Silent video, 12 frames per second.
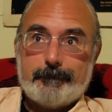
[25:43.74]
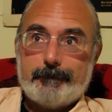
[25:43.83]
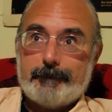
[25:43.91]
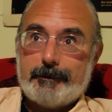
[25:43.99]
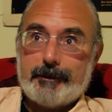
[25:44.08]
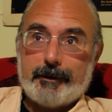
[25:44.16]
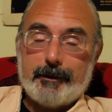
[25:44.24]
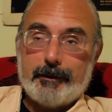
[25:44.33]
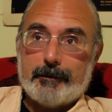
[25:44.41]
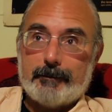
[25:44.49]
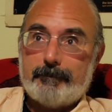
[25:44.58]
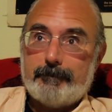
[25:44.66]

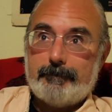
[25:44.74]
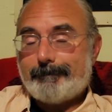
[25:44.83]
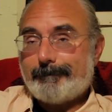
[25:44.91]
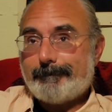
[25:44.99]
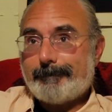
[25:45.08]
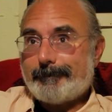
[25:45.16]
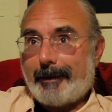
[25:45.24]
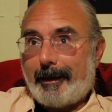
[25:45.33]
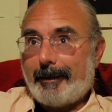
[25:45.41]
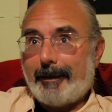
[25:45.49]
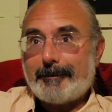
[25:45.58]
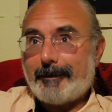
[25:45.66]
still, I
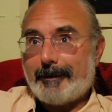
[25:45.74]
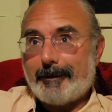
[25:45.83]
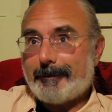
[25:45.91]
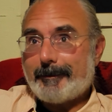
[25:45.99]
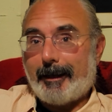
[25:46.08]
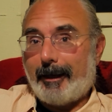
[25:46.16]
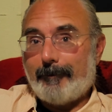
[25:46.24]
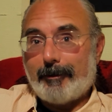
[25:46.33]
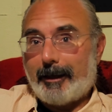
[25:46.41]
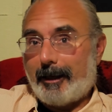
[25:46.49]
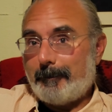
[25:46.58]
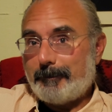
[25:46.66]
guess it is kind of a
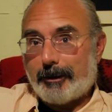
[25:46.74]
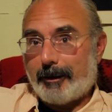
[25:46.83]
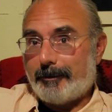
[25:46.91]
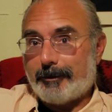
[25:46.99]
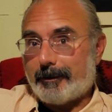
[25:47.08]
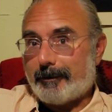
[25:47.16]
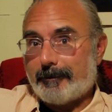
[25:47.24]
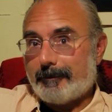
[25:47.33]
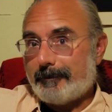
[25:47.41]
game changer.